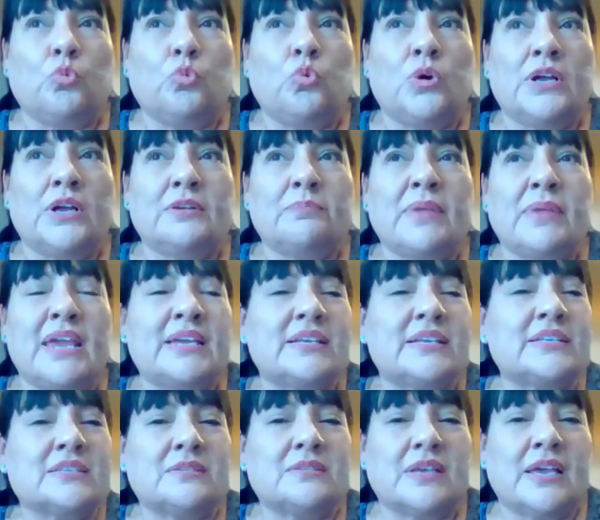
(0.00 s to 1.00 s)
what
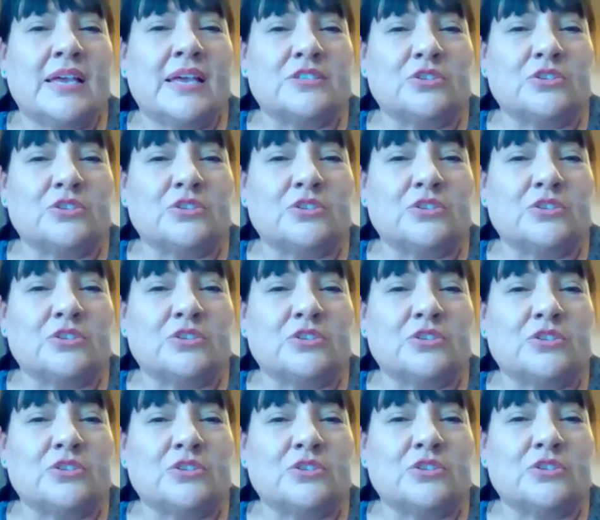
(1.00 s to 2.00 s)
has
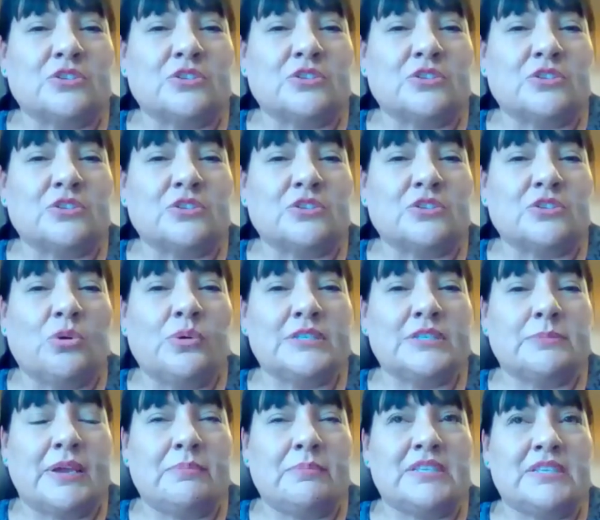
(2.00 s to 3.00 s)

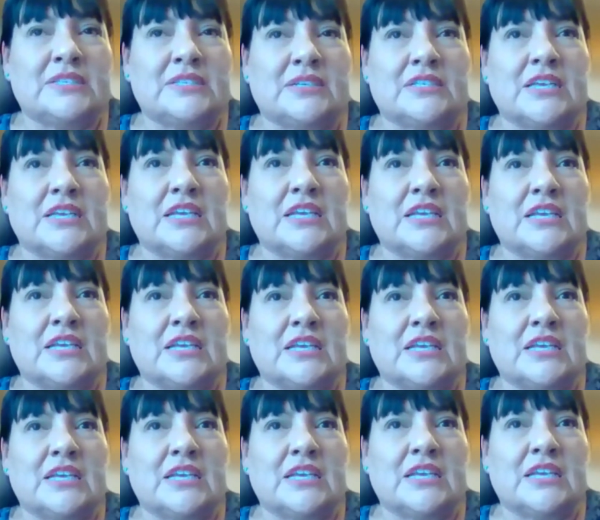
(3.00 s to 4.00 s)
always made me successful is
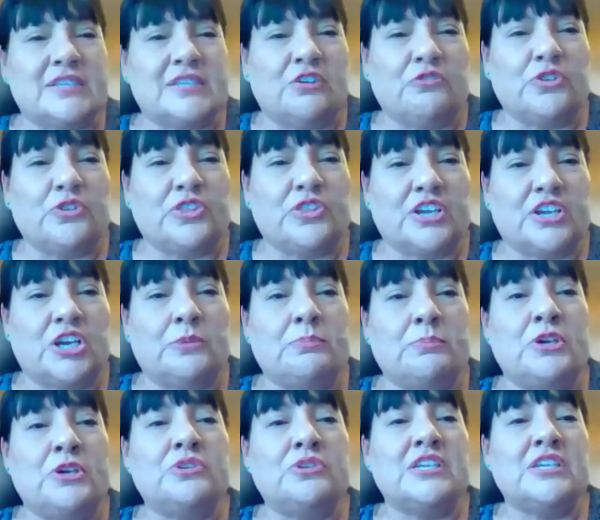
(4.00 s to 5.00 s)
surrounding myself with
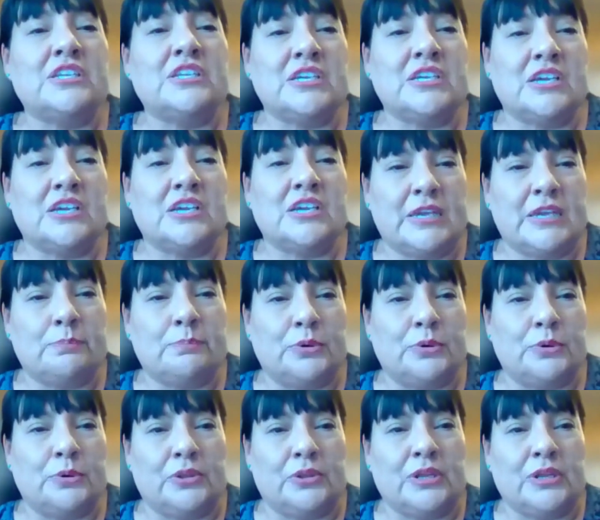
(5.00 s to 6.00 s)
a
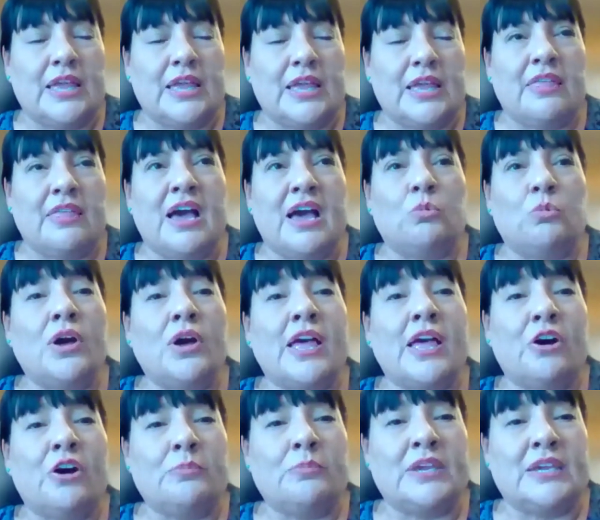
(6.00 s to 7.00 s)
community of
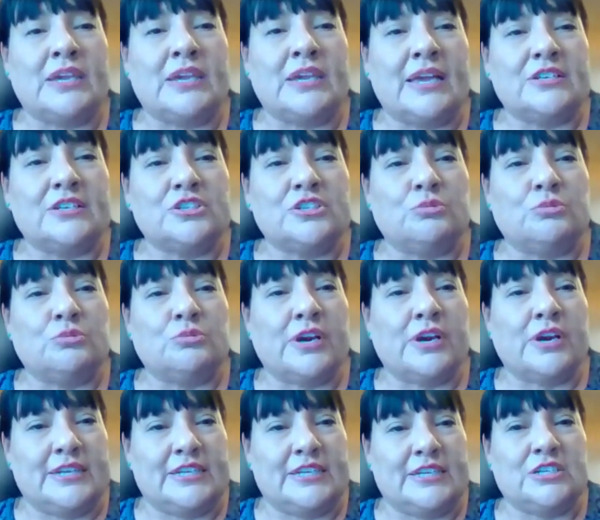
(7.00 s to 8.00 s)
people that will
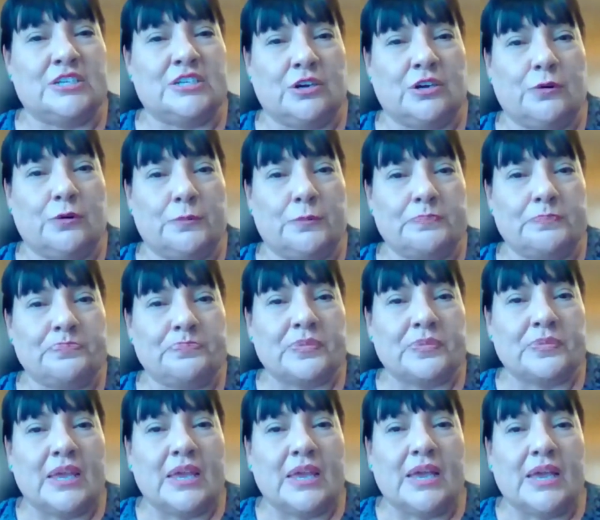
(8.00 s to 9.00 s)
help me get to where I need
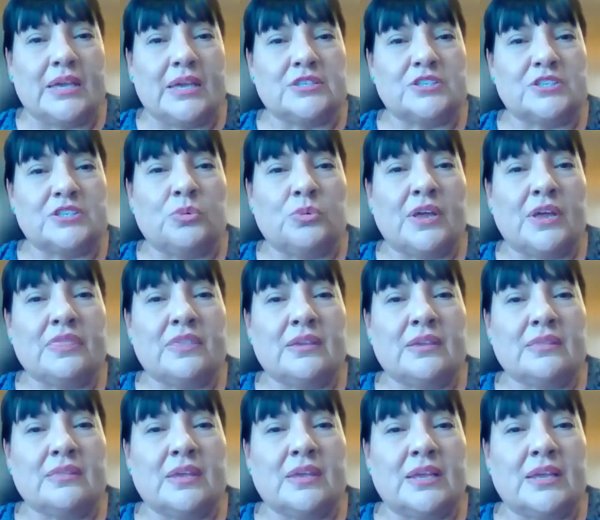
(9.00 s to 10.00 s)
to go. And so
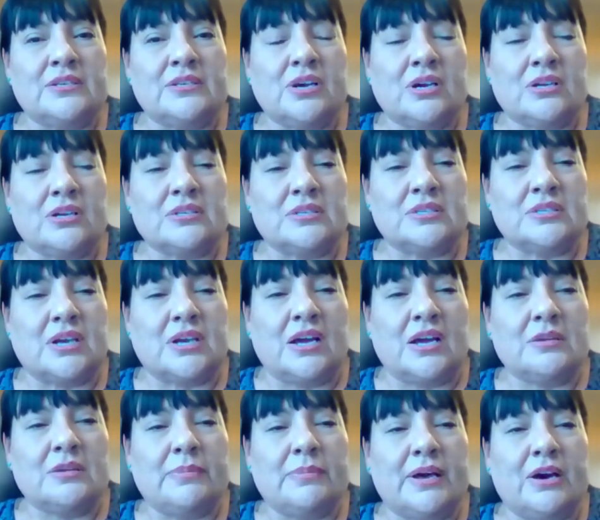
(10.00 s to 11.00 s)
one thing that I talked to
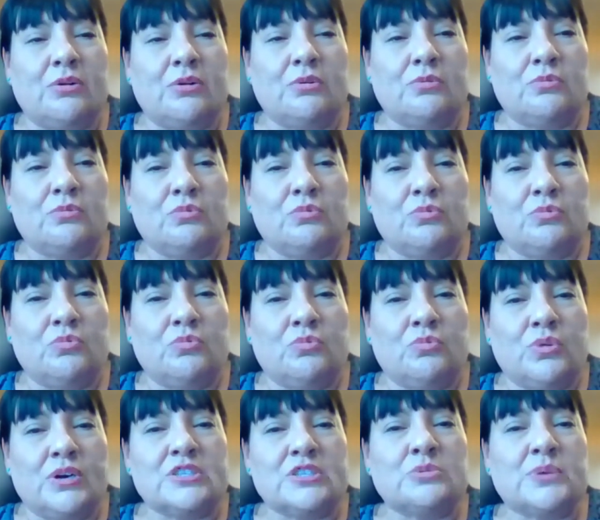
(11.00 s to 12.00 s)
Scott about
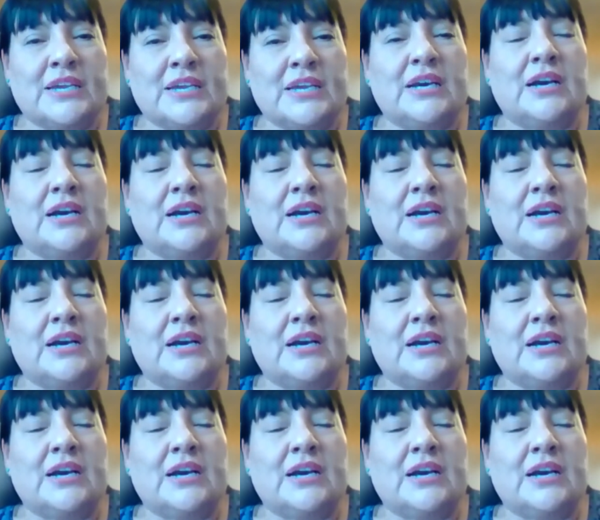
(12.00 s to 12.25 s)
once we